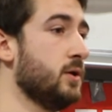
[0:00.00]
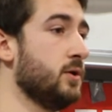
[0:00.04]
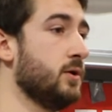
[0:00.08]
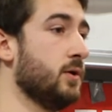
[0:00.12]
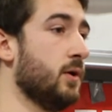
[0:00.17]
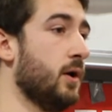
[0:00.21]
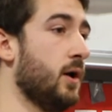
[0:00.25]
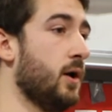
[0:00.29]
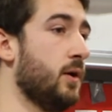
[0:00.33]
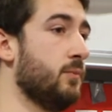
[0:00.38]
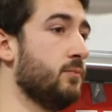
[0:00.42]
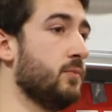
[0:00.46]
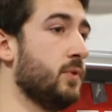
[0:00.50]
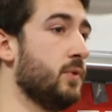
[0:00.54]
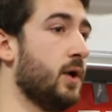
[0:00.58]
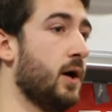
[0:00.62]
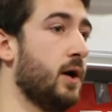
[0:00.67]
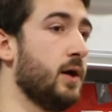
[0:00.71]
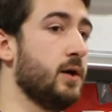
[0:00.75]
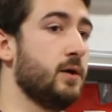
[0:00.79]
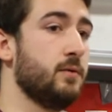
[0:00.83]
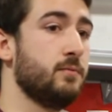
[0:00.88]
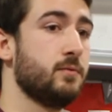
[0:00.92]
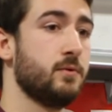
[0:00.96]
um,
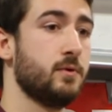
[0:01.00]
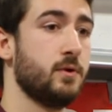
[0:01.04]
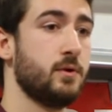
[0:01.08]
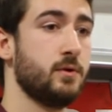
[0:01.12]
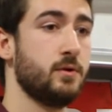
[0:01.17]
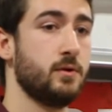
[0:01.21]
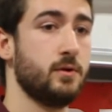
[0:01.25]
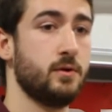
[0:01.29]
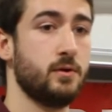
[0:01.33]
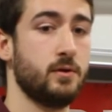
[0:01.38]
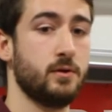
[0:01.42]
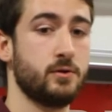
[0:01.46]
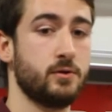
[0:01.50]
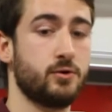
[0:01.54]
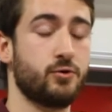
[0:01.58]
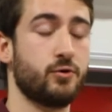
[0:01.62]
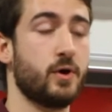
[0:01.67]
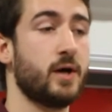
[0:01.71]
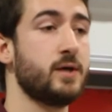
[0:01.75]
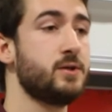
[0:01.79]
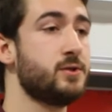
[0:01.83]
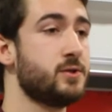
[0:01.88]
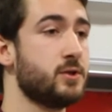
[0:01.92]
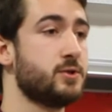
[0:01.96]
a
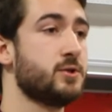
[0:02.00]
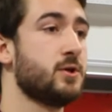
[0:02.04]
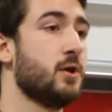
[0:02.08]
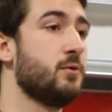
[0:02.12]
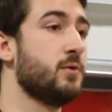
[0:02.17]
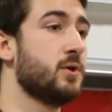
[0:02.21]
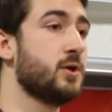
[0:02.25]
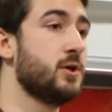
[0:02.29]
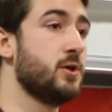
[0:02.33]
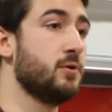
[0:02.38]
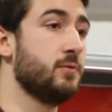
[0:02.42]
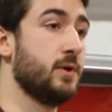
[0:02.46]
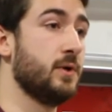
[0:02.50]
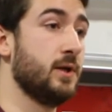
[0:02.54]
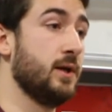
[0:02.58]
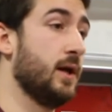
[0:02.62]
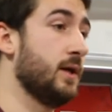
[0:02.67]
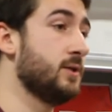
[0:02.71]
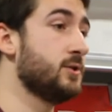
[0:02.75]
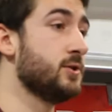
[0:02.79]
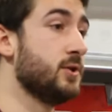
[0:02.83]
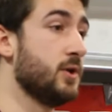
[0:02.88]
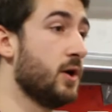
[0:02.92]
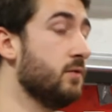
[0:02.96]
crisis so acute it
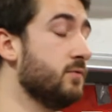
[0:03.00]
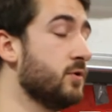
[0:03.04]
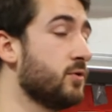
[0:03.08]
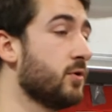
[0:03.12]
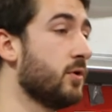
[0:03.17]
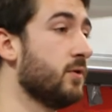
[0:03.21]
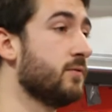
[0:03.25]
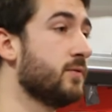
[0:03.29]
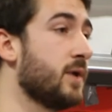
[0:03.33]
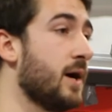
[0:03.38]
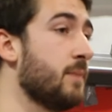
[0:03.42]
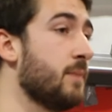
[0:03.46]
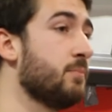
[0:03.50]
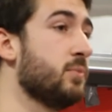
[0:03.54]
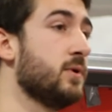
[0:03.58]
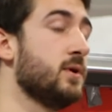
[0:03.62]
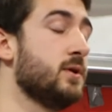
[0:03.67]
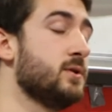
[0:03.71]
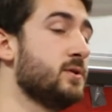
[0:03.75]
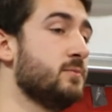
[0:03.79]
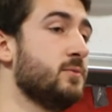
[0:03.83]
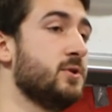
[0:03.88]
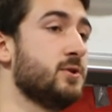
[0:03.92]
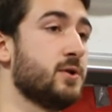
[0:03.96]
led to the overthrow of
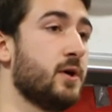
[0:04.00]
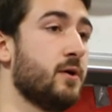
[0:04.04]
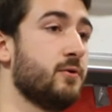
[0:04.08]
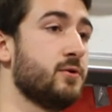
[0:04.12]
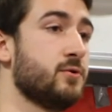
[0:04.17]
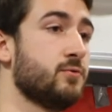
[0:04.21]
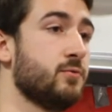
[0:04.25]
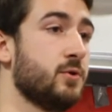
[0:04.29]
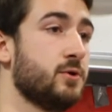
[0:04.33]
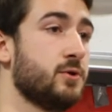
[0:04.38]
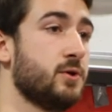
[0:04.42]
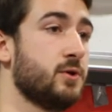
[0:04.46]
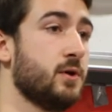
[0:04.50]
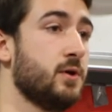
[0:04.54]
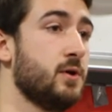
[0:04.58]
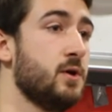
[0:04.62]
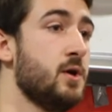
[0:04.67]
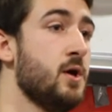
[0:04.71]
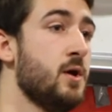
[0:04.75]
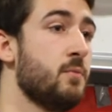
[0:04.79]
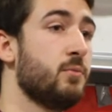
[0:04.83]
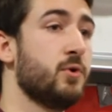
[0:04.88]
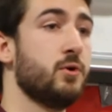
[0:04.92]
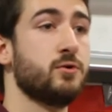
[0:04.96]
capitalism in Tsarist Russia,
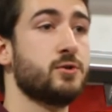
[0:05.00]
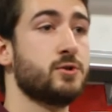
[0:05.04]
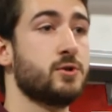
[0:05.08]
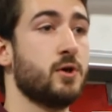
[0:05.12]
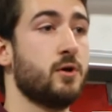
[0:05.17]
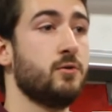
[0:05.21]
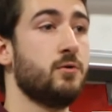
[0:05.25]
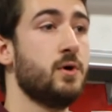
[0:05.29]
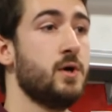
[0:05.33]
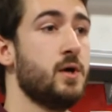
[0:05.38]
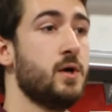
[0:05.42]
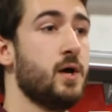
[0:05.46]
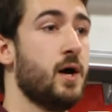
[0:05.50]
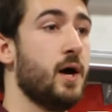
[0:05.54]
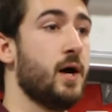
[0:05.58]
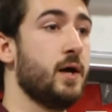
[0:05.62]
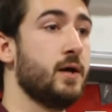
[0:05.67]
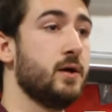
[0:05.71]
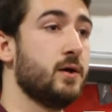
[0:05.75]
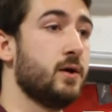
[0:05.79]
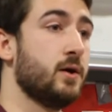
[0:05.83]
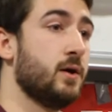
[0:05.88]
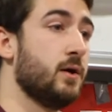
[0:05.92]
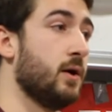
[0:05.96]
but also
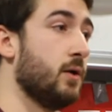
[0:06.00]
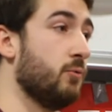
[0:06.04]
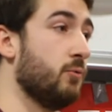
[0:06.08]
a, a